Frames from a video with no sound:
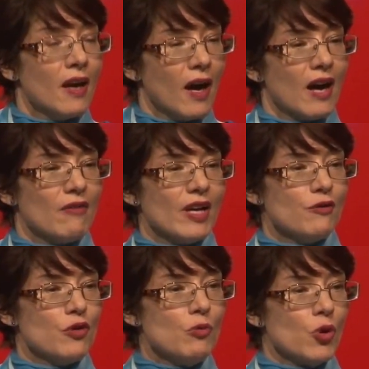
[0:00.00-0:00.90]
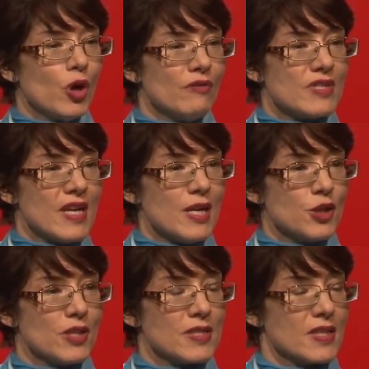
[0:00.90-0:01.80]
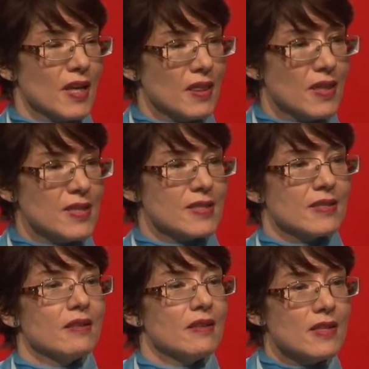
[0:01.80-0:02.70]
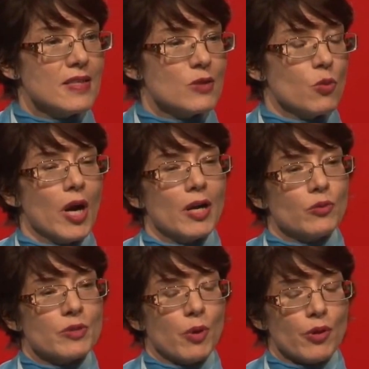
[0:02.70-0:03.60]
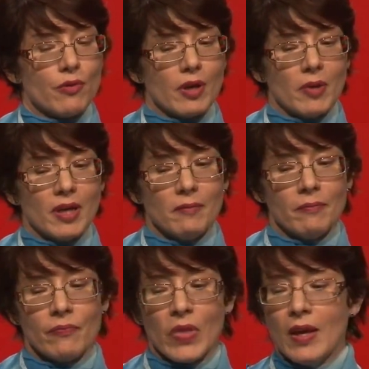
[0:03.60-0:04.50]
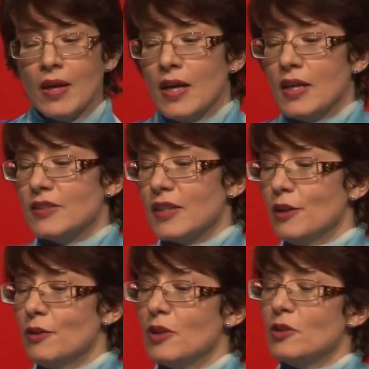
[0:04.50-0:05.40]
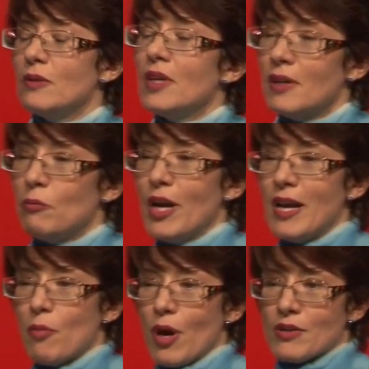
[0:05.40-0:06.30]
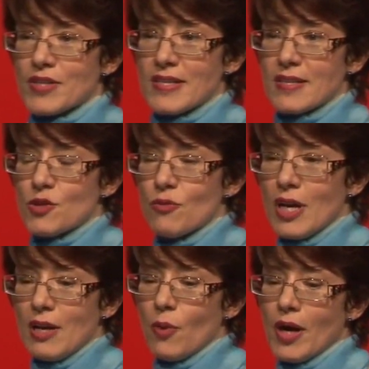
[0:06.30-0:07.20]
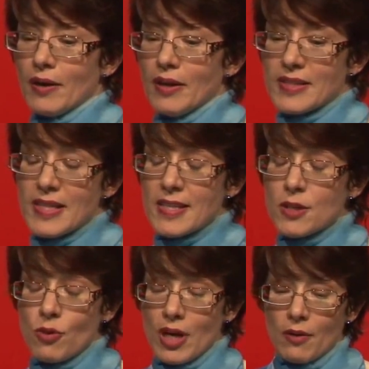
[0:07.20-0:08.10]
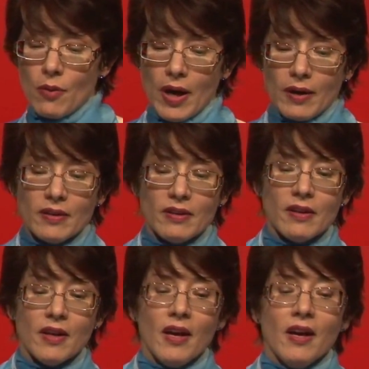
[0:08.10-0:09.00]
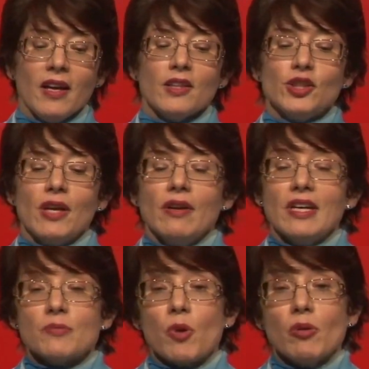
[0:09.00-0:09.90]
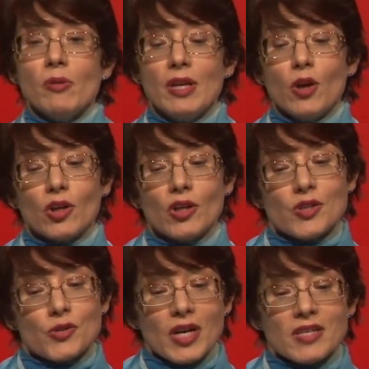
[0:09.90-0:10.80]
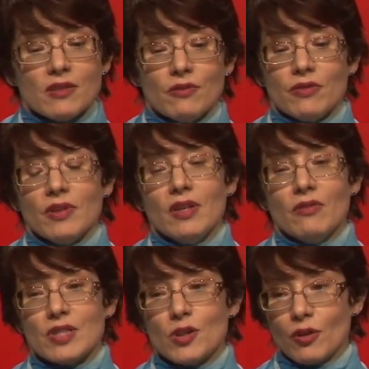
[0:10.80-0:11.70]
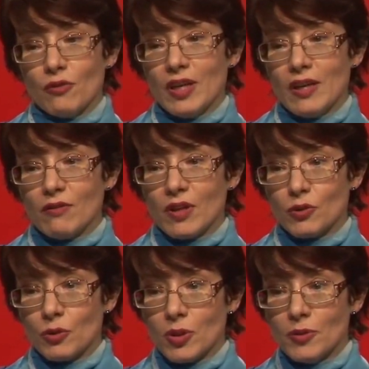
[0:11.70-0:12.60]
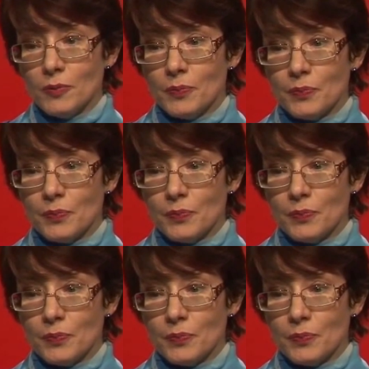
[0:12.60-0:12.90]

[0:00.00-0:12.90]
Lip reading: I've had a few more conversations and this is why it was bothering me. So Brené Brown says it really well. The sharing is probably not constructive if it's not feeling vulnerable.